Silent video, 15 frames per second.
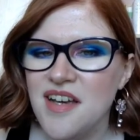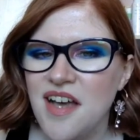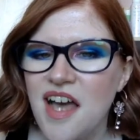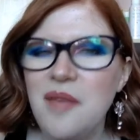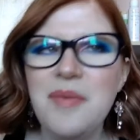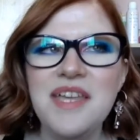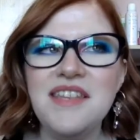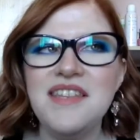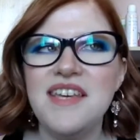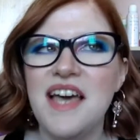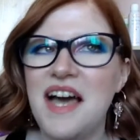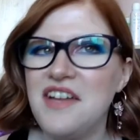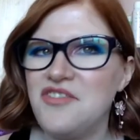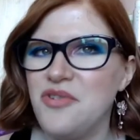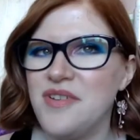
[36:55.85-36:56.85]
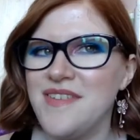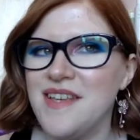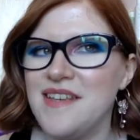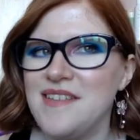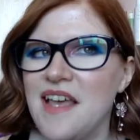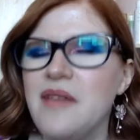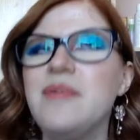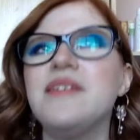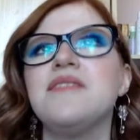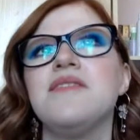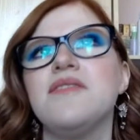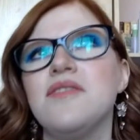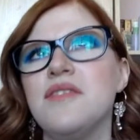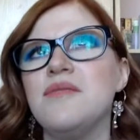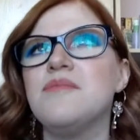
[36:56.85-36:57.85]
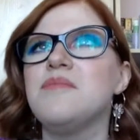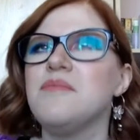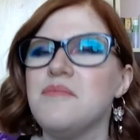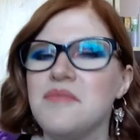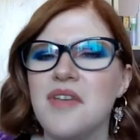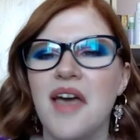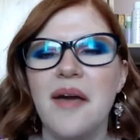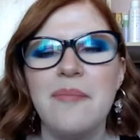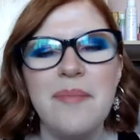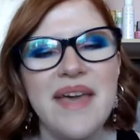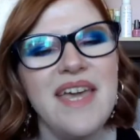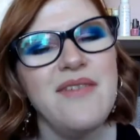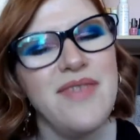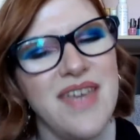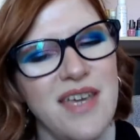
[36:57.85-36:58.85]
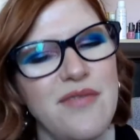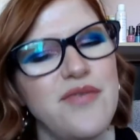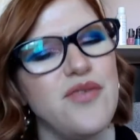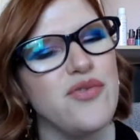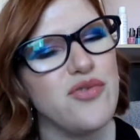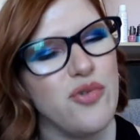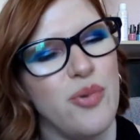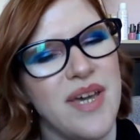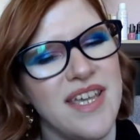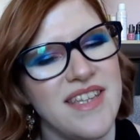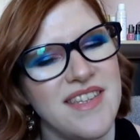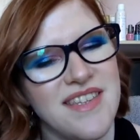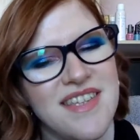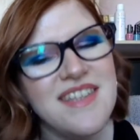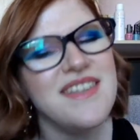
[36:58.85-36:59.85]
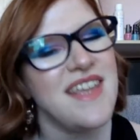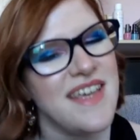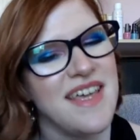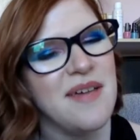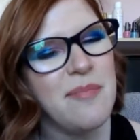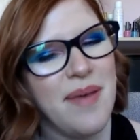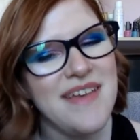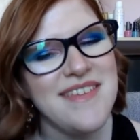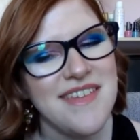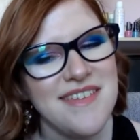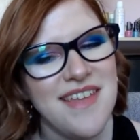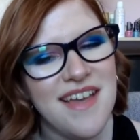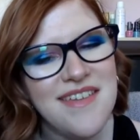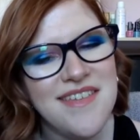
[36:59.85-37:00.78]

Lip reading: I mean, the actresses, maybe if you squint, they can pass as